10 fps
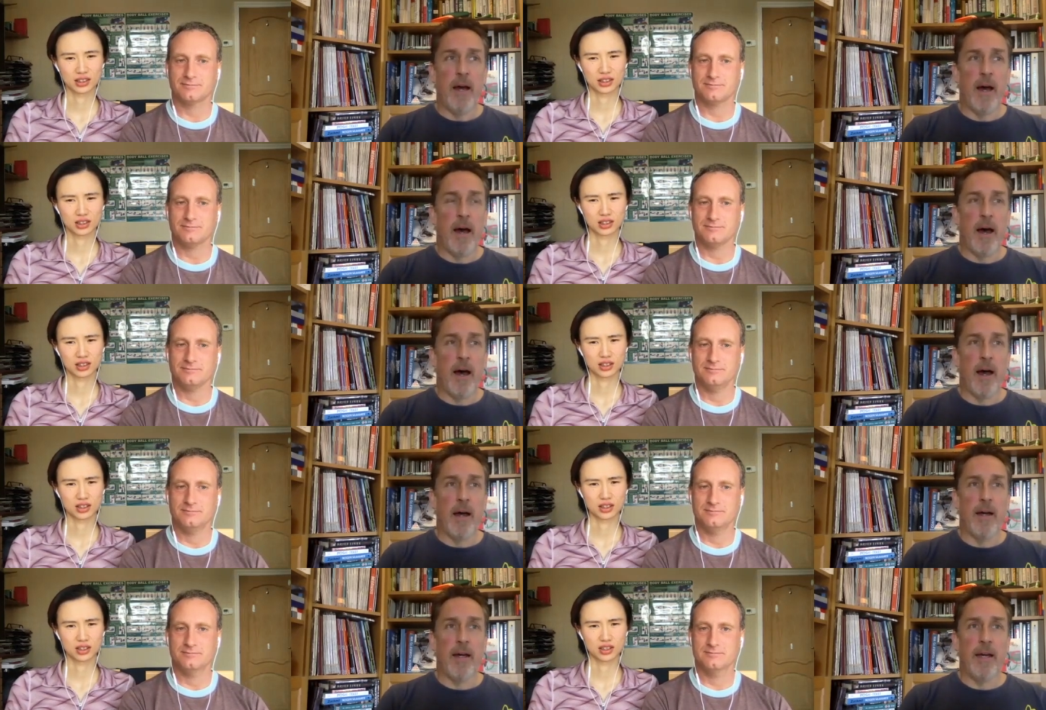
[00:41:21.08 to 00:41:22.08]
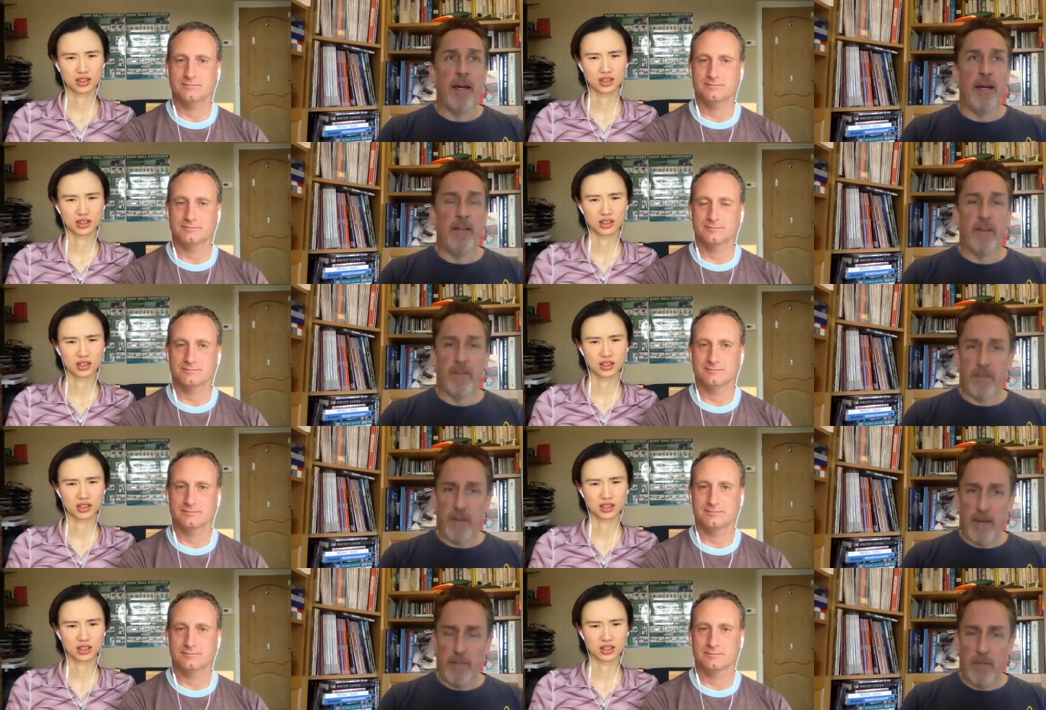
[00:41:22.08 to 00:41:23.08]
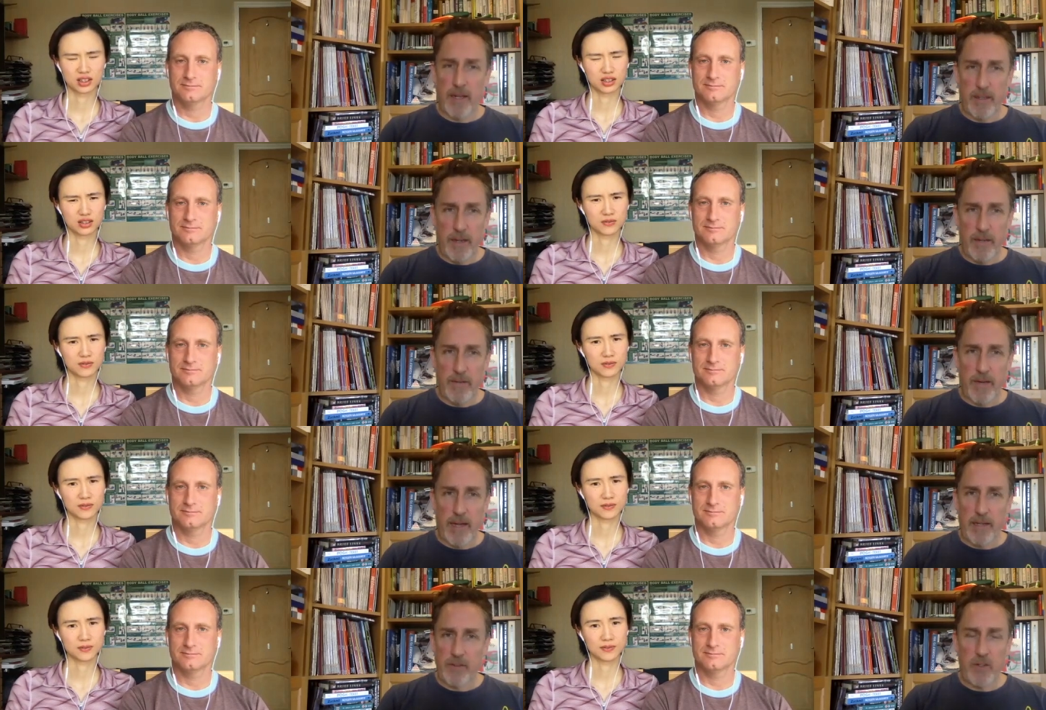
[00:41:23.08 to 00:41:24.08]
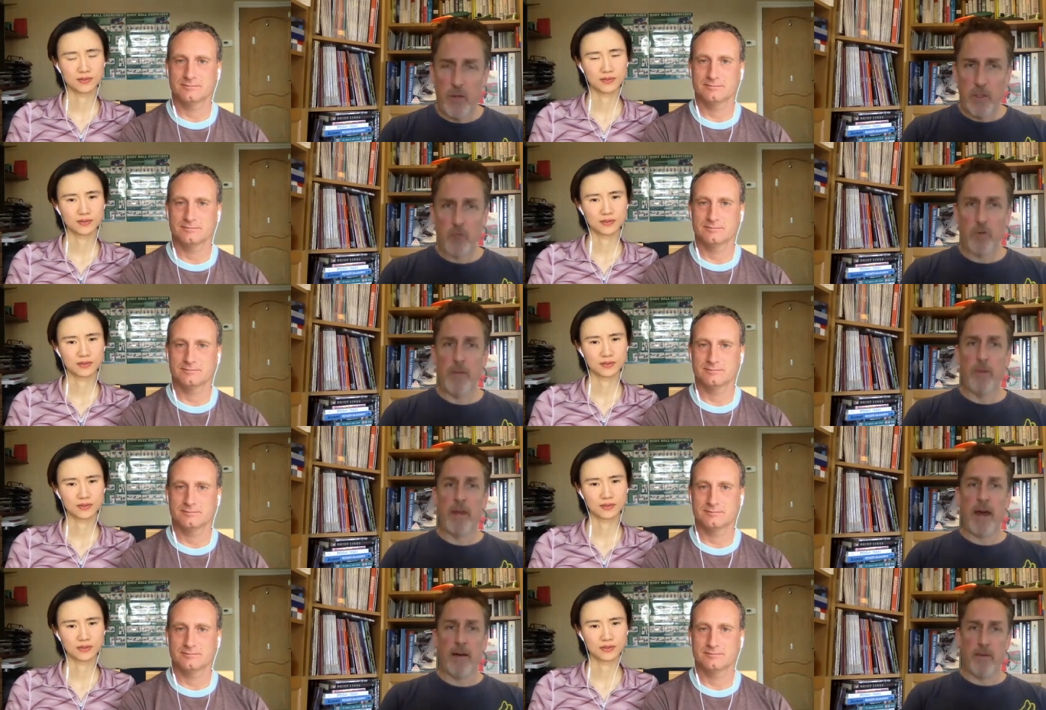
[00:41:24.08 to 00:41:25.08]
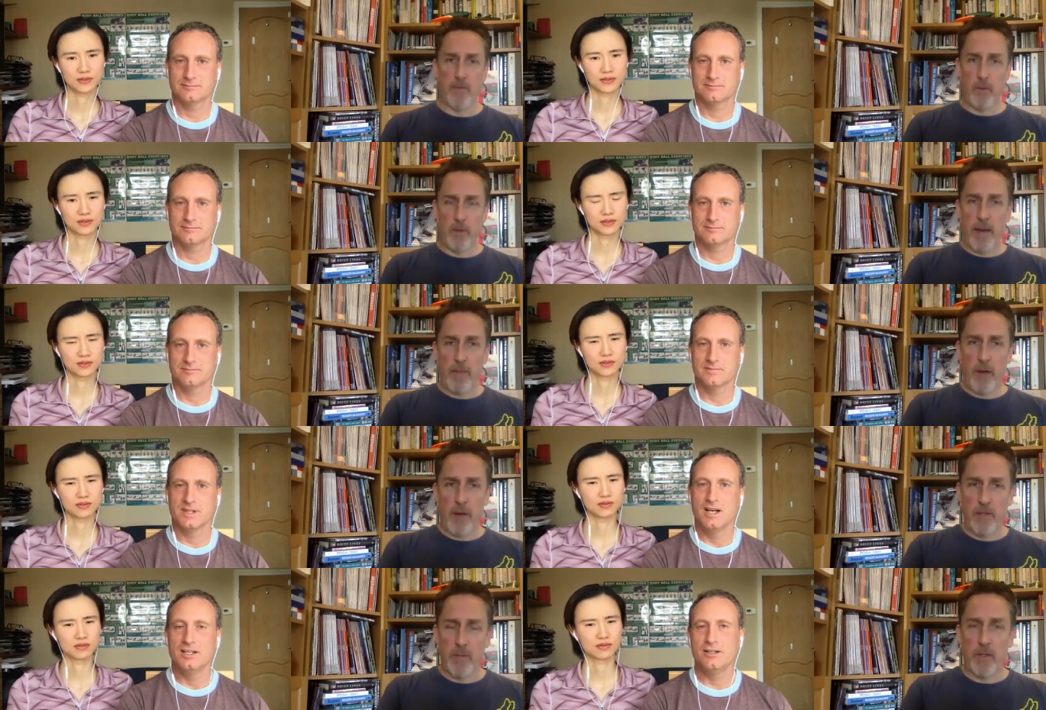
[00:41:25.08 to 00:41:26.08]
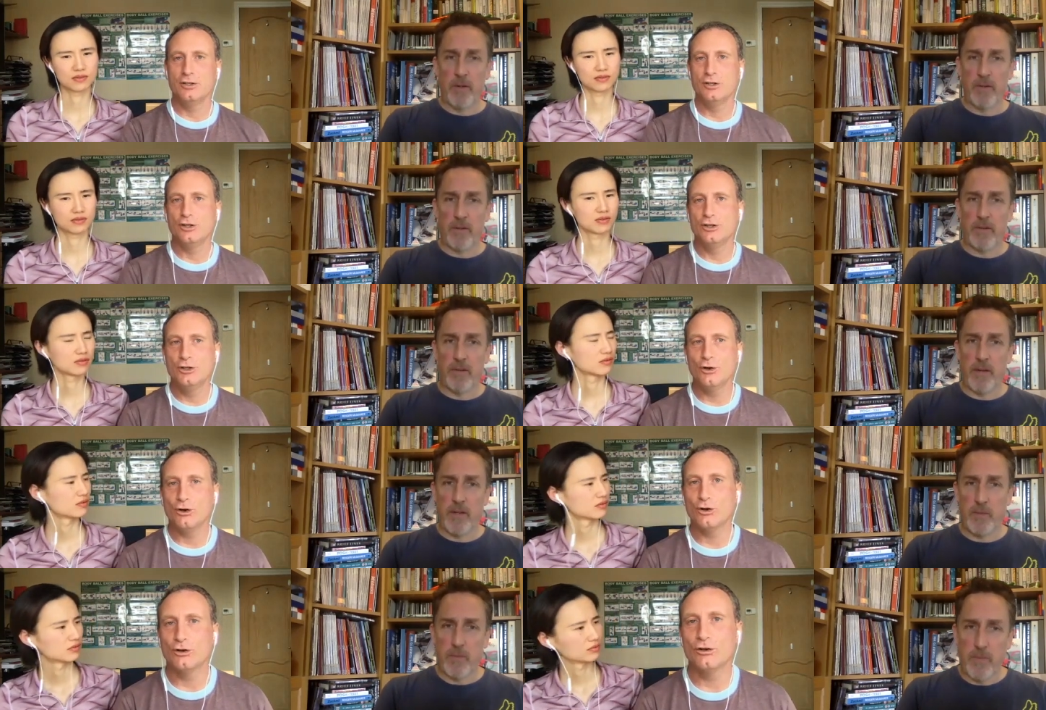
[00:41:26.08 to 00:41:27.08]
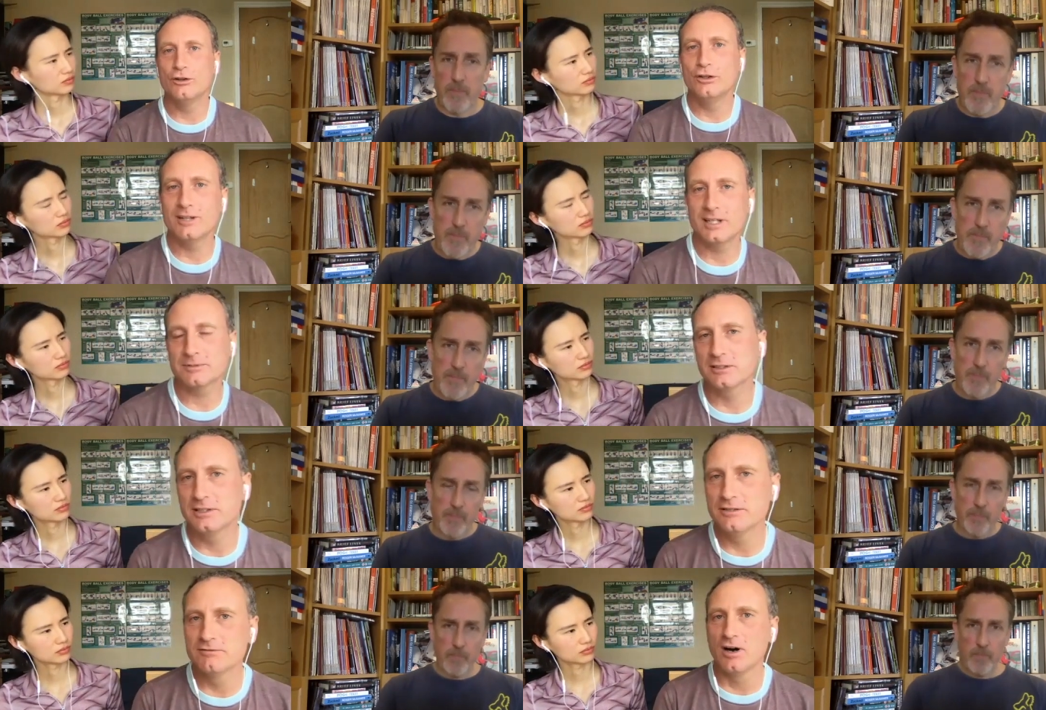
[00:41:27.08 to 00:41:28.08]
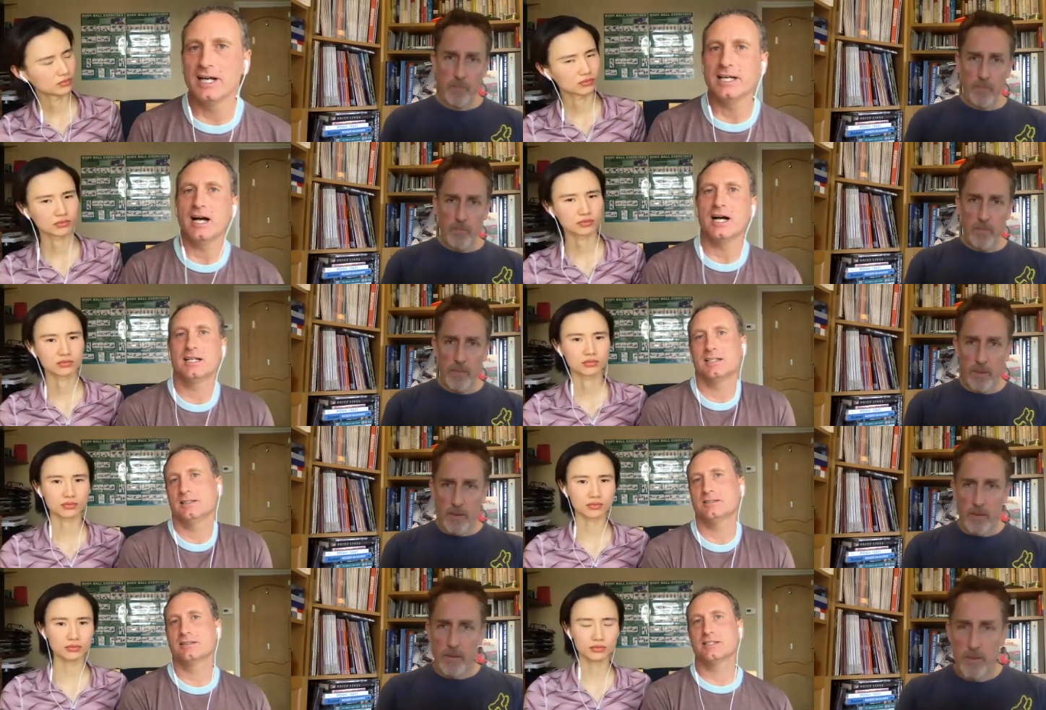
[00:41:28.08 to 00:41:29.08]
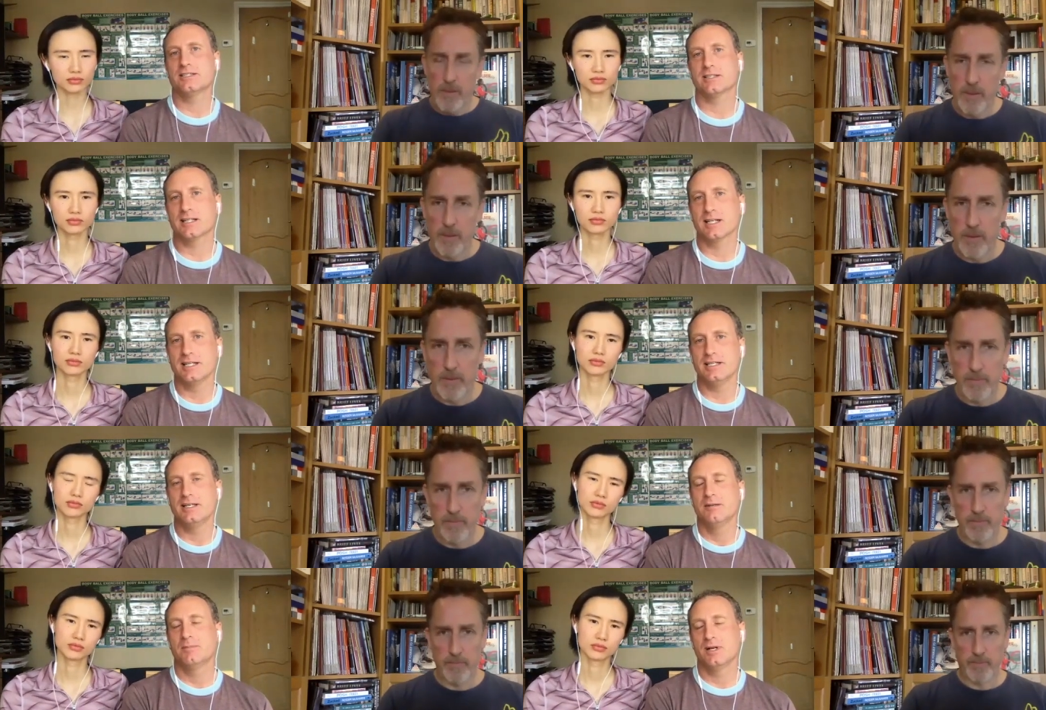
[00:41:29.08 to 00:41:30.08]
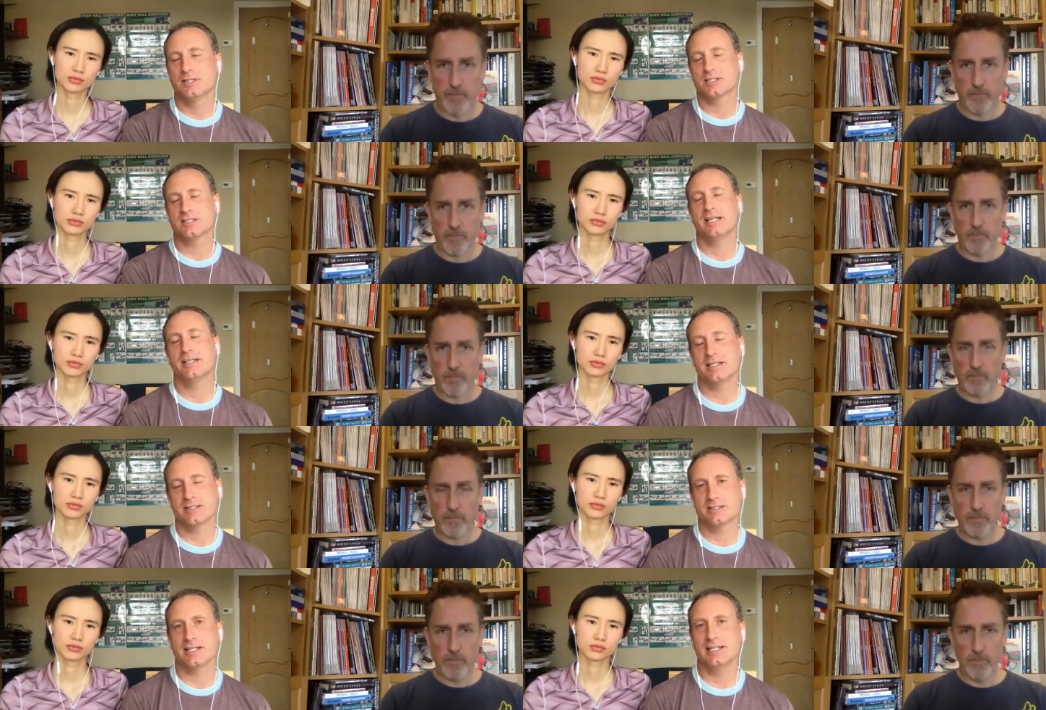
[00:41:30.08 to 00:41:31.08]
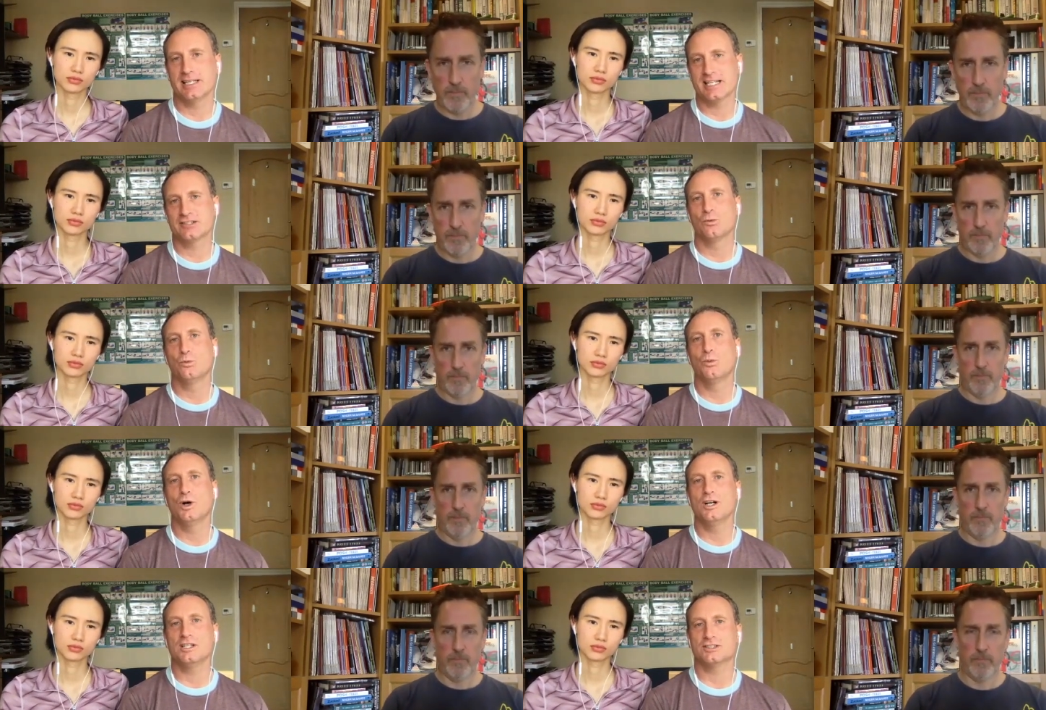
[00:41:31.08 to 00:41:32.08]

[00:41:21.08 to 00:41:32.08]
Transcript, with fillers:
Speaker 1: uh, it, it does seem like in sailing. Do you agree with that with that premise? Because it's
Speaker 2: you're you're absolutely right. Uh, statistically, my understanding is sailing has the worst